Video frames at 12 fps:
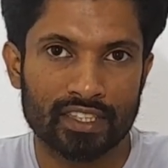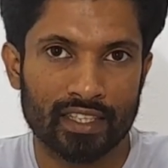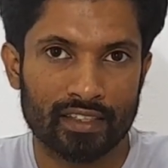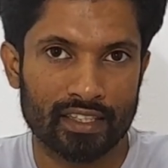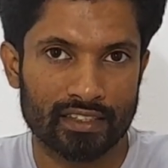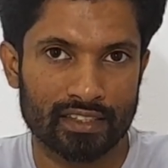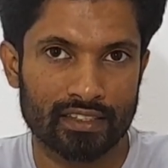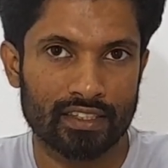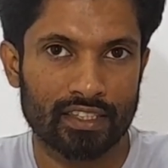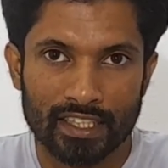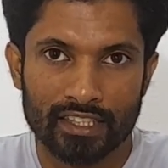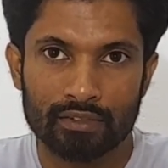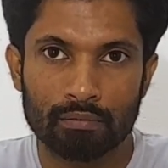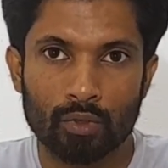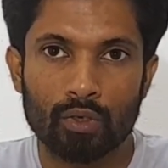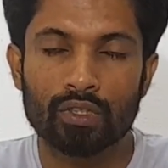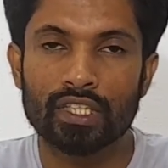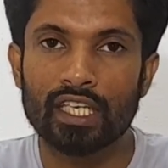generation. It's
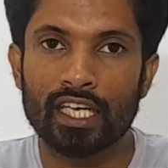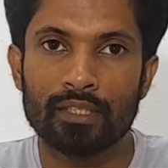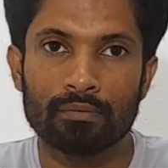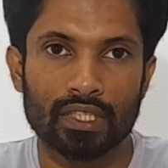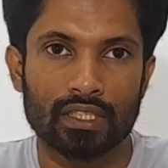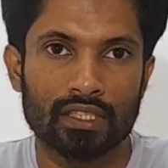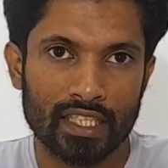more reliable.